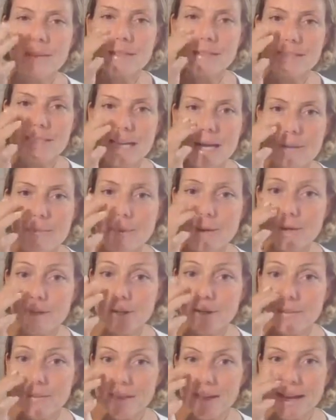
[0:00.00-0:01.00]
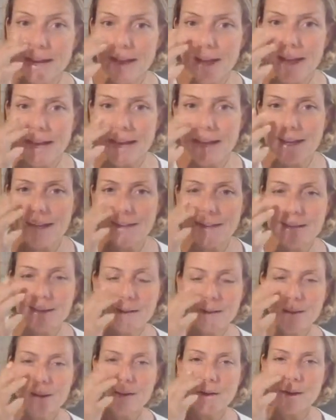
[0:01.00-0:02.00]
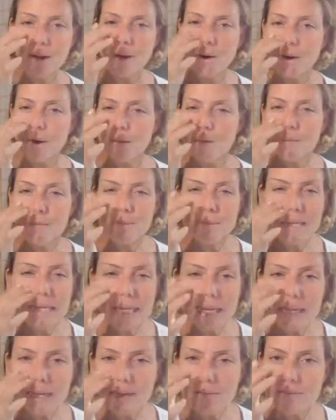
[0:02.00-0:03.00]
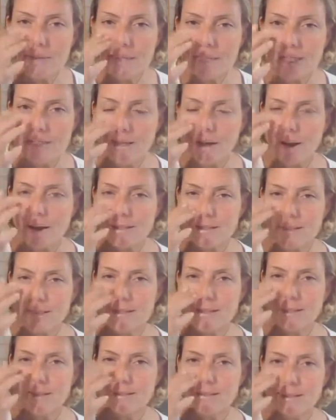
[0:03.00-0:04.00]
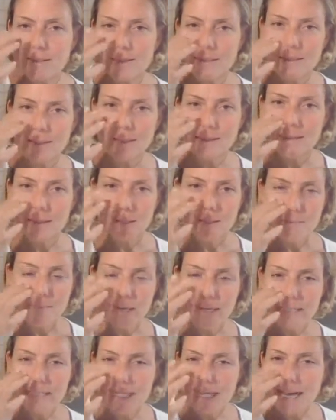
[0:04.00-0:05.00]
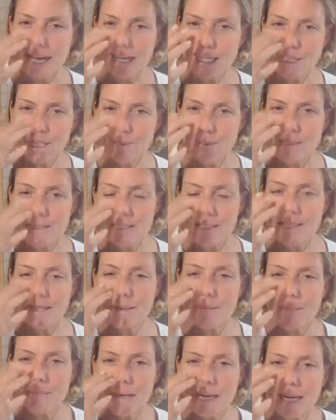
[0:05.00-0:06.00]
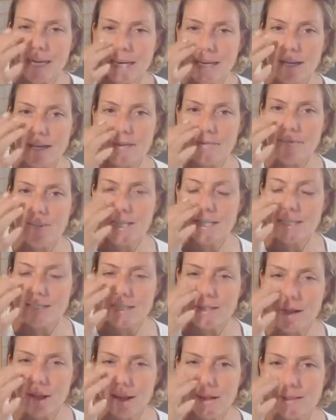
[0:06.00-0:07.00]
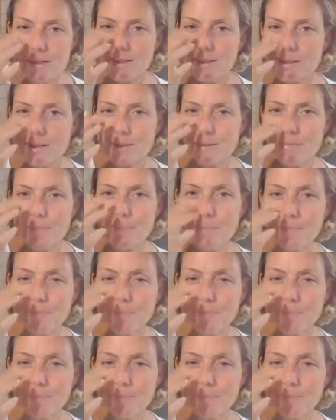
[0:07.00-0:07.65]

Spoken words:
and tap under the eye. All the meaning of these thoughts, my attachment to the meaning of these thoughts,